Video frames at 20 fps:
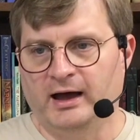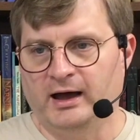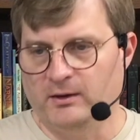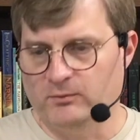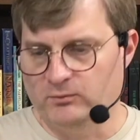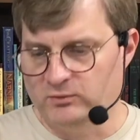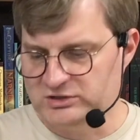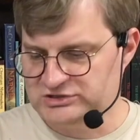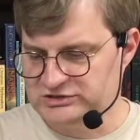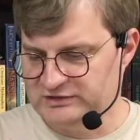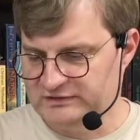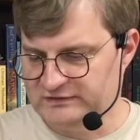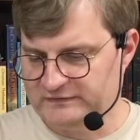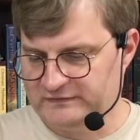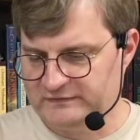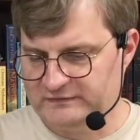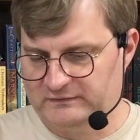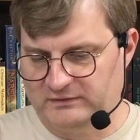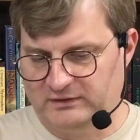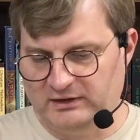which
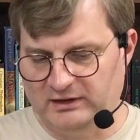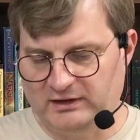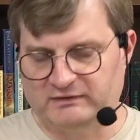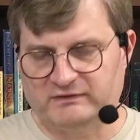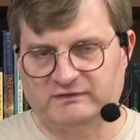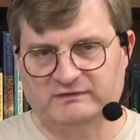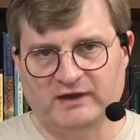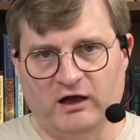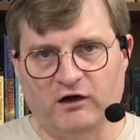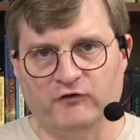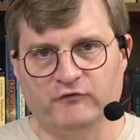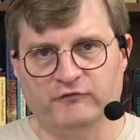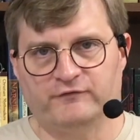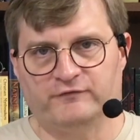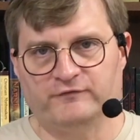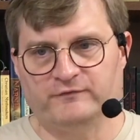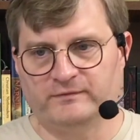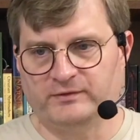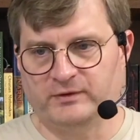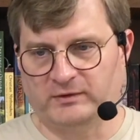is
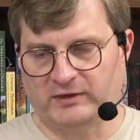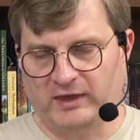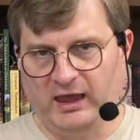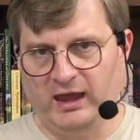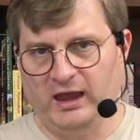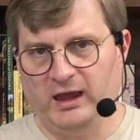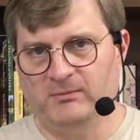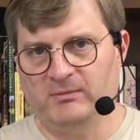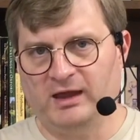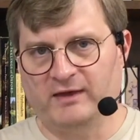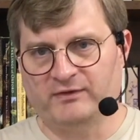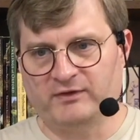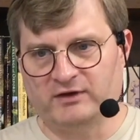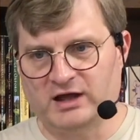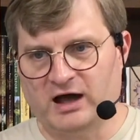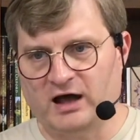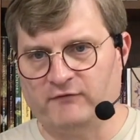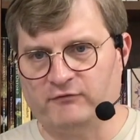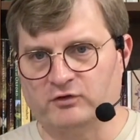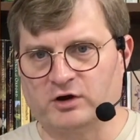itself, the game and the
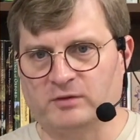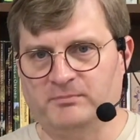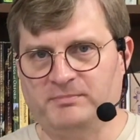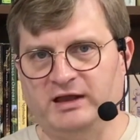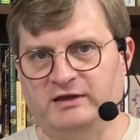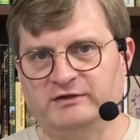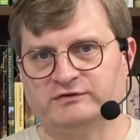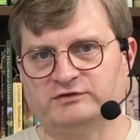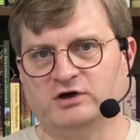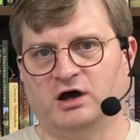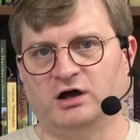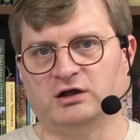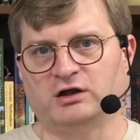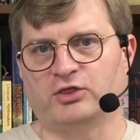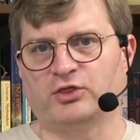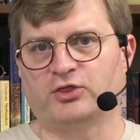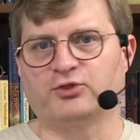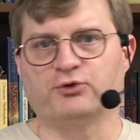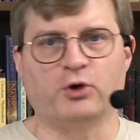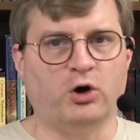novel are based on a
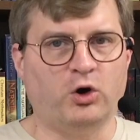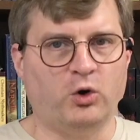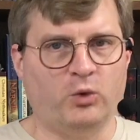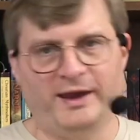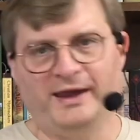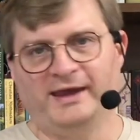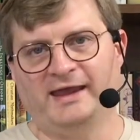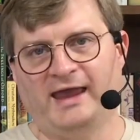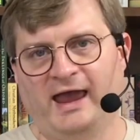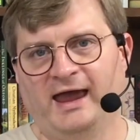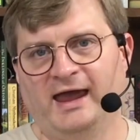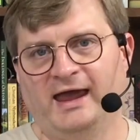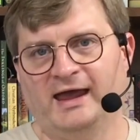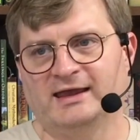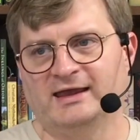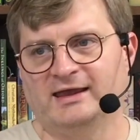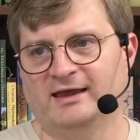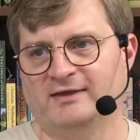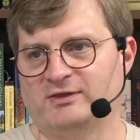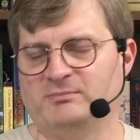throwaway
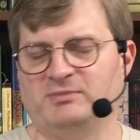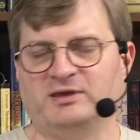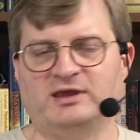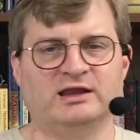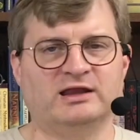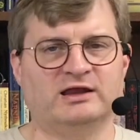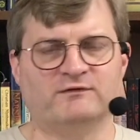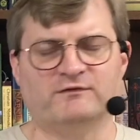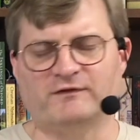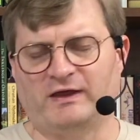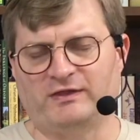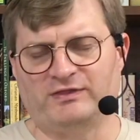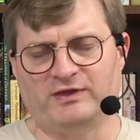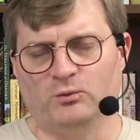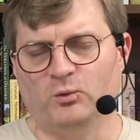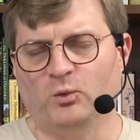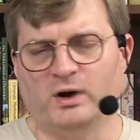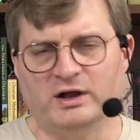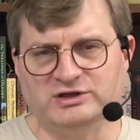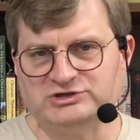gag at the beginning of, I
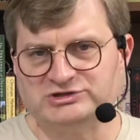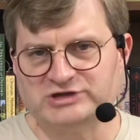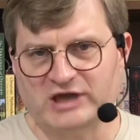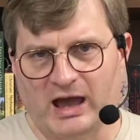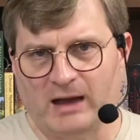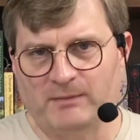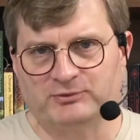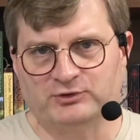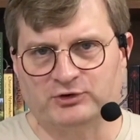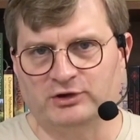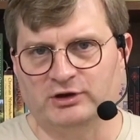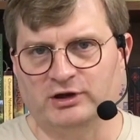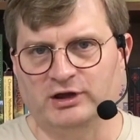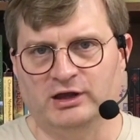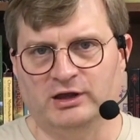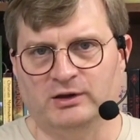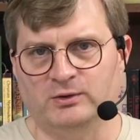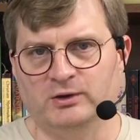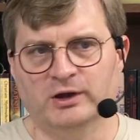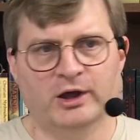think, one chapter
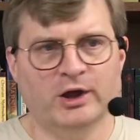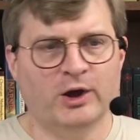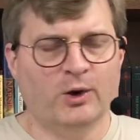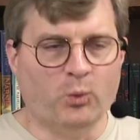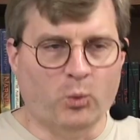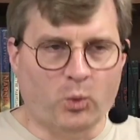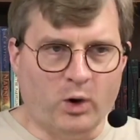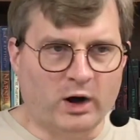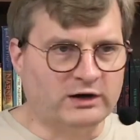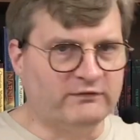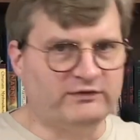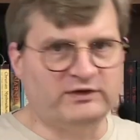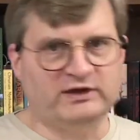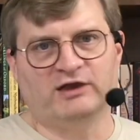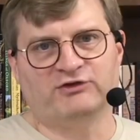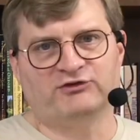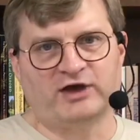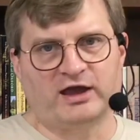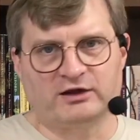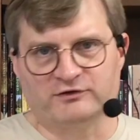in one of the
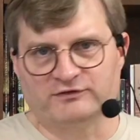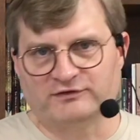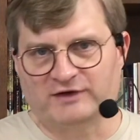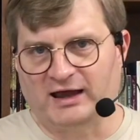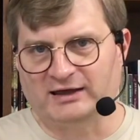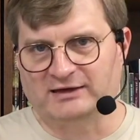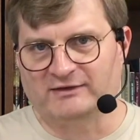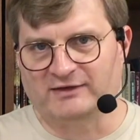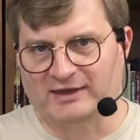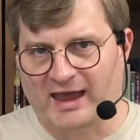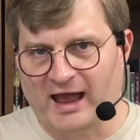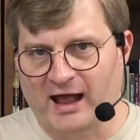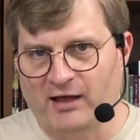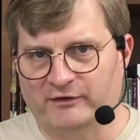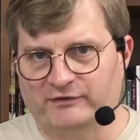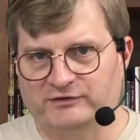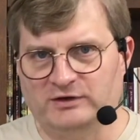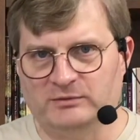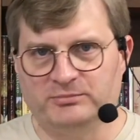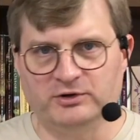Hitchhiker's Guide to the
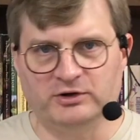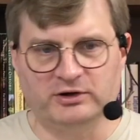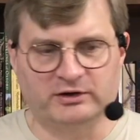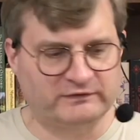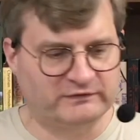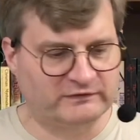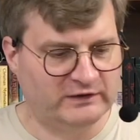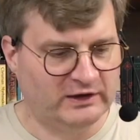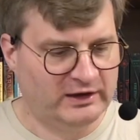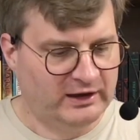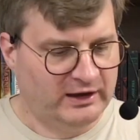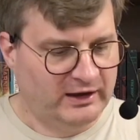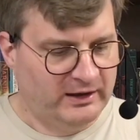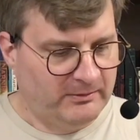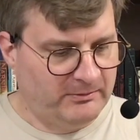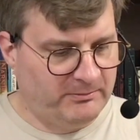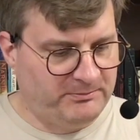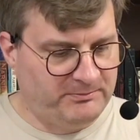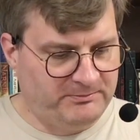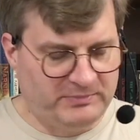Galaxy books
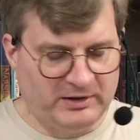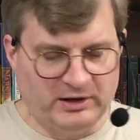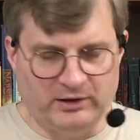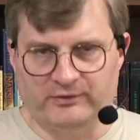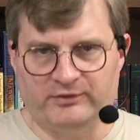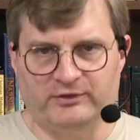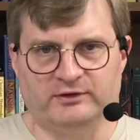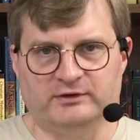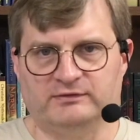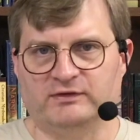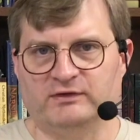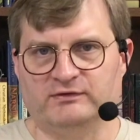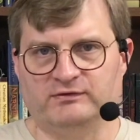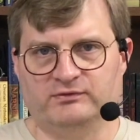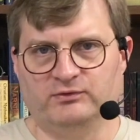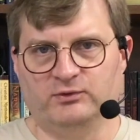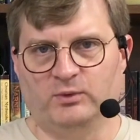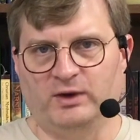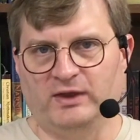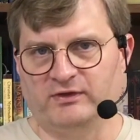about the
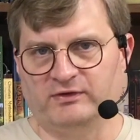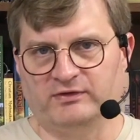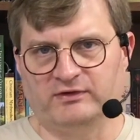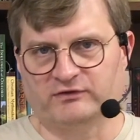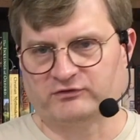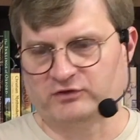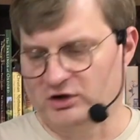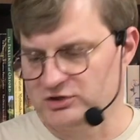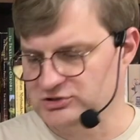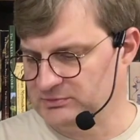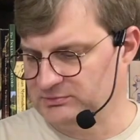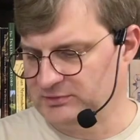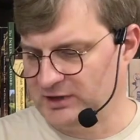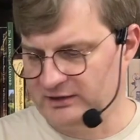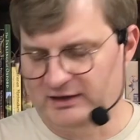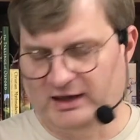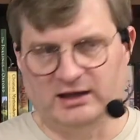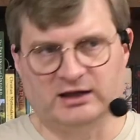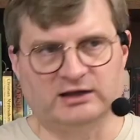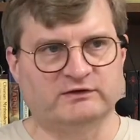way that the Starship
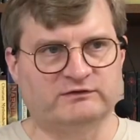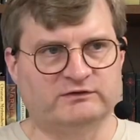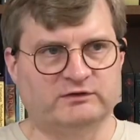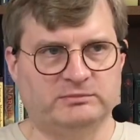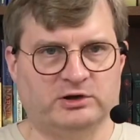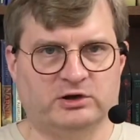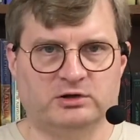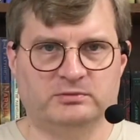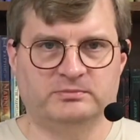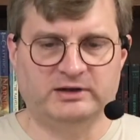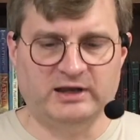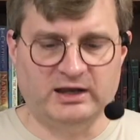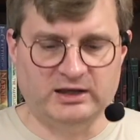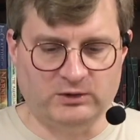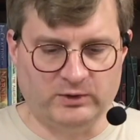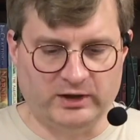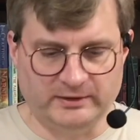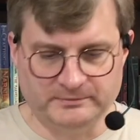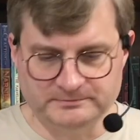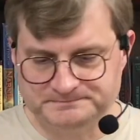Titanic disappeared. But
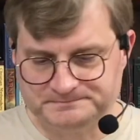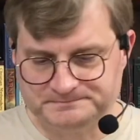anyway.